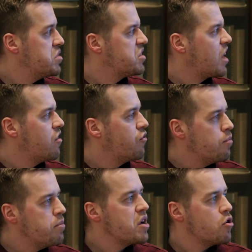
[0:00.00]
these kind
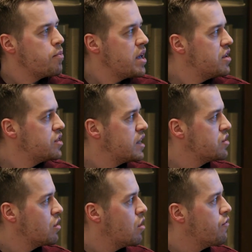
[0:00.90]
of bigger
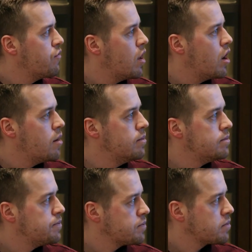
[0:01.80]
pieces
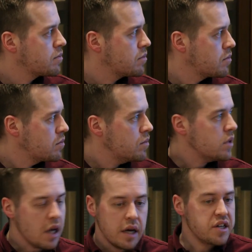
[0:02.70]
of
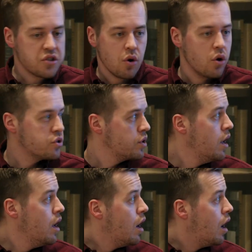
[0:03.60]
discourse
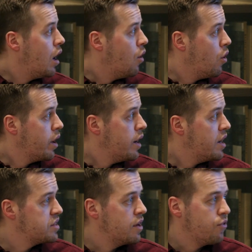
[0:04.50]
are
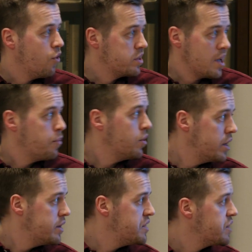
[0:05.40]
organized. And for example,
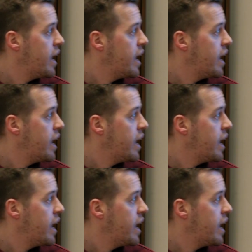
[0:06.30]
in this